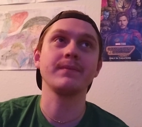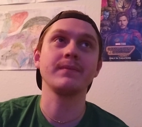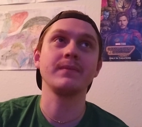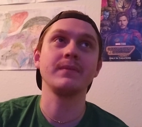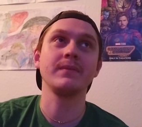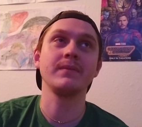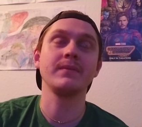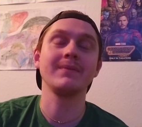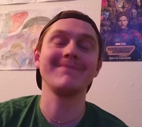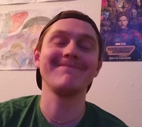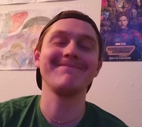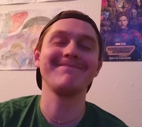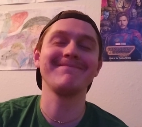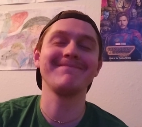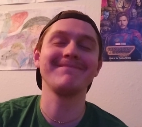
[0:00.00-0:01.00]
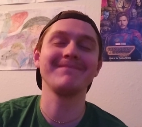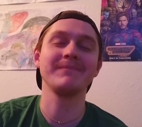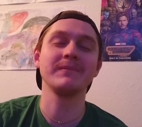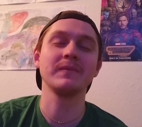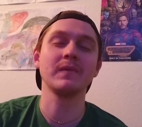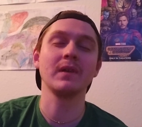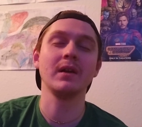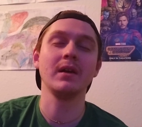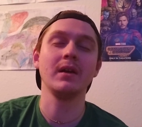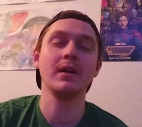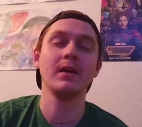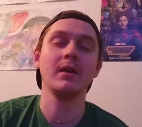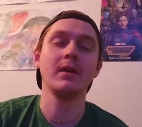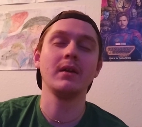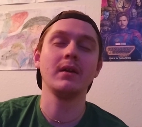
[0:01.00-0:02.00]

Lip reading: [no speech]